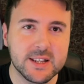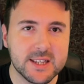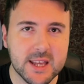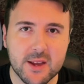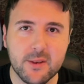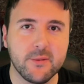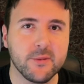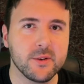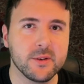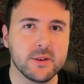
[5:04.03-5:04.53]

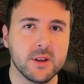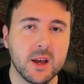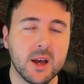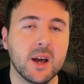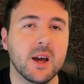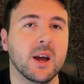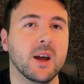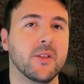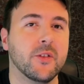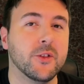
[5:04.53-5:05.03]
different.
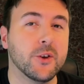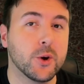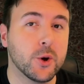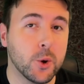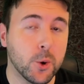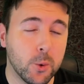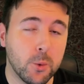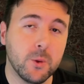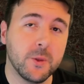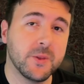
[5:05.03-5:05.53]
The
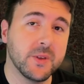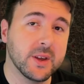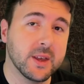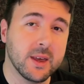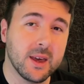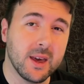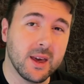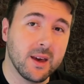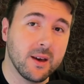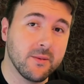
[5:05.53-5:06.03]
cool thing
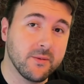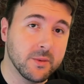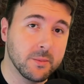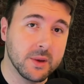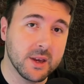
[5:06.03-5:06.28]
here for